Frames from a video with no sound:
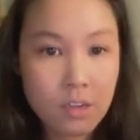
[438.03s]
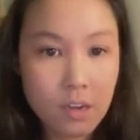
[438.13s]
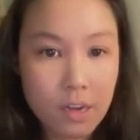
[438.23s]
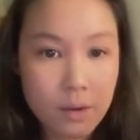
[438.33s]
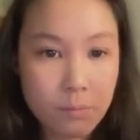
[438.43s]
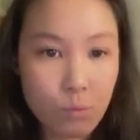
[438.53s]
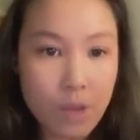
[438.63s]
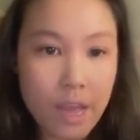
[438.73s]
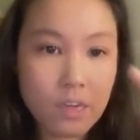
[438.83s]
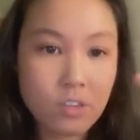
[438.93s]
Um,
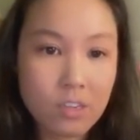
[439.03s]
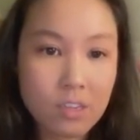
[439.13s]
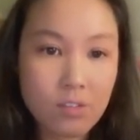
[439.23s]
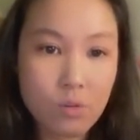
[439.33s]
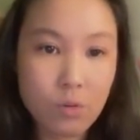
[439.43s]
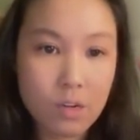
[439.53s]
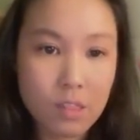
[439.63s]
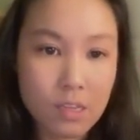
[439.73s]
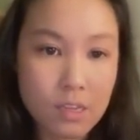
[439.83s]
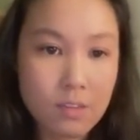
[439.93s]
we actually store
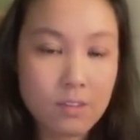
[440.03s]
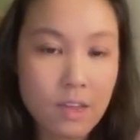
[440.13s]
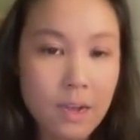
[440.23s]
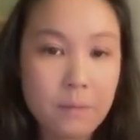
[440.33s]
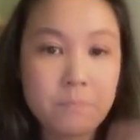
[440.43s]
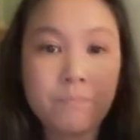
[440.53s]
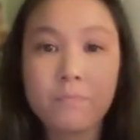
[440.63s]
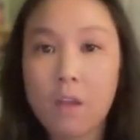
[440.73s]
these um,